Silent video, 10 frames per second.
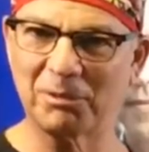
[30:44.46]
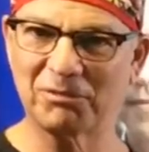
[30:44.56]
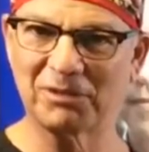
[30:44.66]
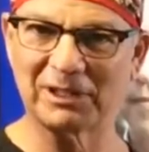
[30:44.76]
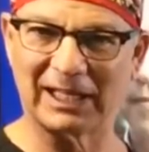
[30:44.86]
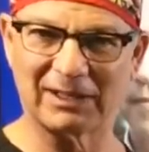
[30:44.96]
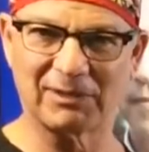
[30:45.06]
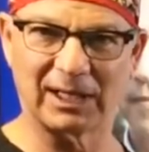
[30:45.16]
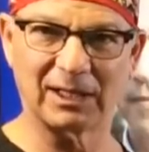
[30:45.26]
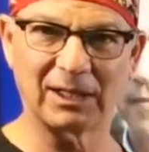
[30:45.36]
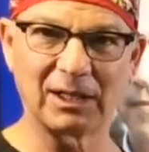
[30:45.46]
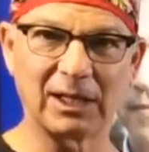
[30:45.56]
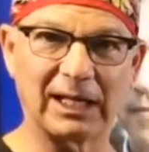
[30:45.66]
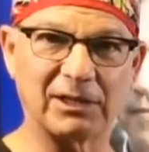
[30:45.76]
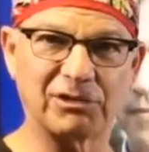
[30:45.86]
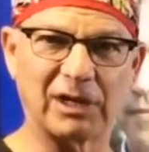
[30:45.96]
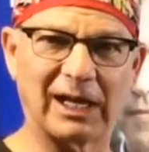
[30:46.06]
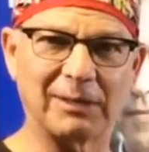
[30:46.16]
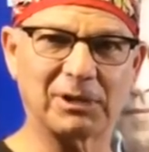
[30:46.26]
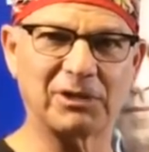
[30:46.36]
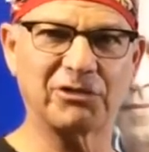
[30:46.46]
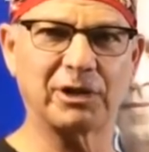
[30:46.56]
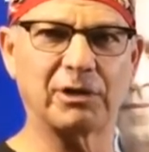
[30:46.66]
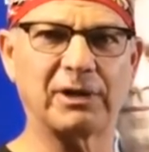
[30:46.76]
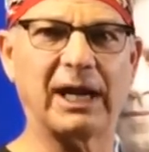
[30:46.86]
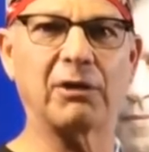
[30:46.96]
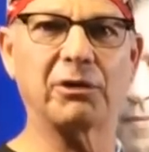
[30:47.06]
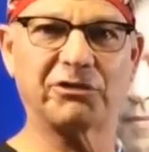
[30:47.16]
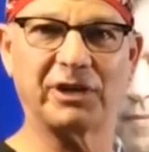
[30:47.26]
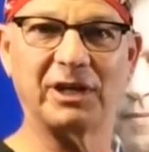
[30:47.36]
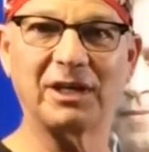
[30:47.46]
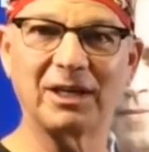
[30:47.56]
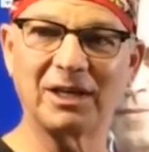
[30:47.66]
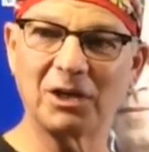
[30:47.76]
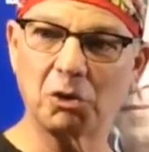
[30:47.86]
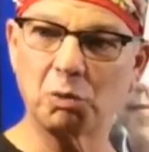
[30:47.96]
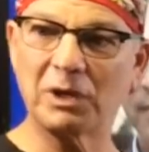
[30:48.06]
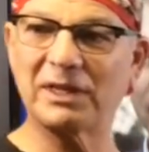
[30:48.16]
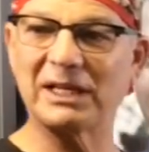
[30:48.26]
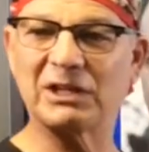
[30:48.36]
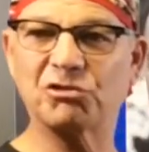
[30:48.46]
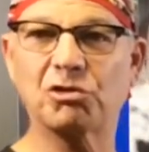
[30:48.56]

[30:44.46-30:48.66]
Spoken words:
developed a similar device. It required even less effort to